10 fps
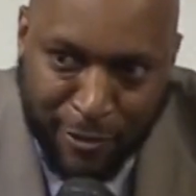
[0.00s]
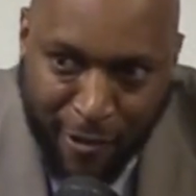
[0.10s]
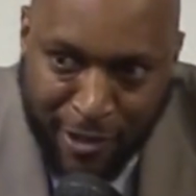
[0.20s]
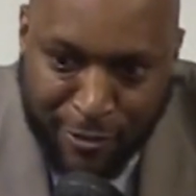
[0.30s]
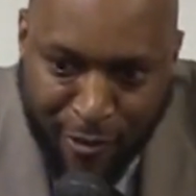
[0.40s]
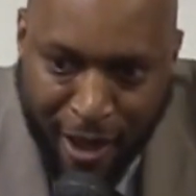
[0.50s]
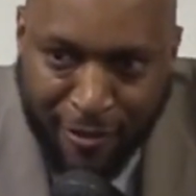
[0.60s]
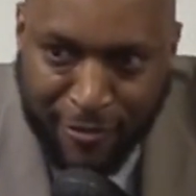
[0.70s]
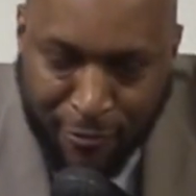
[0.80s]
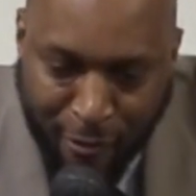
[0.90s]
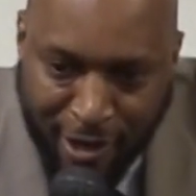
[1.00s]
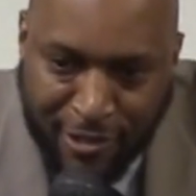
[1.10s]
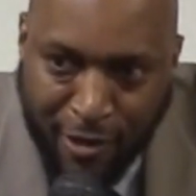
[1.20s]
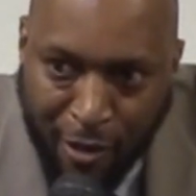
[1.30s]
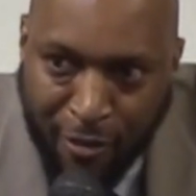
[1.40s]
is the
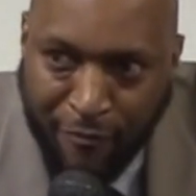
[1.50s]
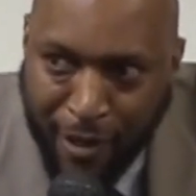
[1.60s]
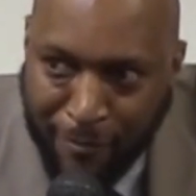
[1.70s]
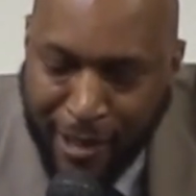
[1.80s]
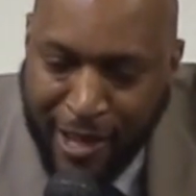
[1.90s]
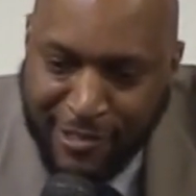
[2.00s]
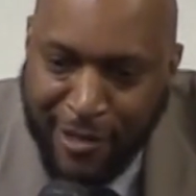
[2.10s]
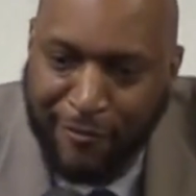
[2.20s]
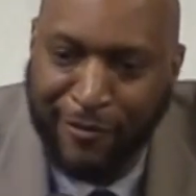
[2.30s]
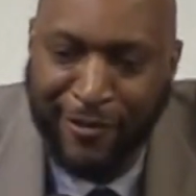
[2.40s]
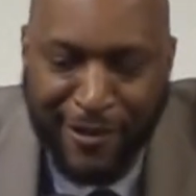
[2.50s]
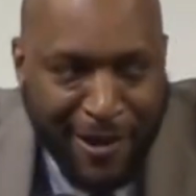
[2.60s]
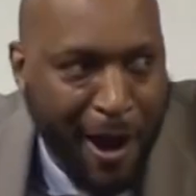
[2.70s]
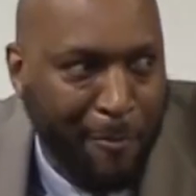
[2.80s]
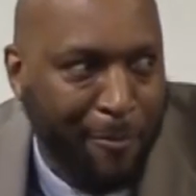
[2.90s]
greatest Hall of Fame class ever.
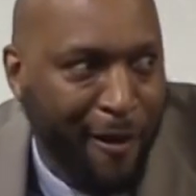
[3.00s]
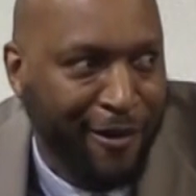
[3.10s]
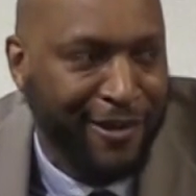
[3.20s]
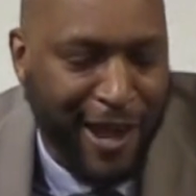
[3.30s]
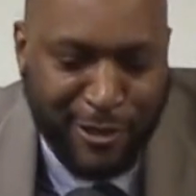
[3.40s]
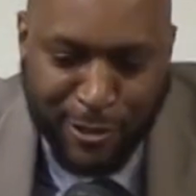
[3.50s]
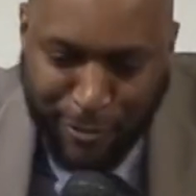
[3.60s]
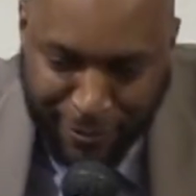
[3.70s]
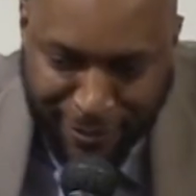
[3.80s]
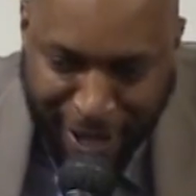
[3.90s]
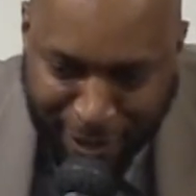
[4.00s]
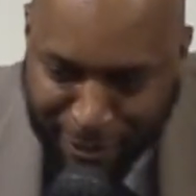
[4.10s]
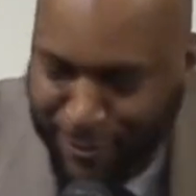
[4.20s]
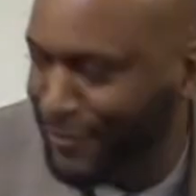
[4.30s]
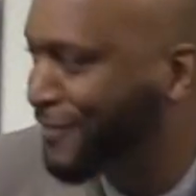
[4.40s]
I'm a part of that too. Thank you.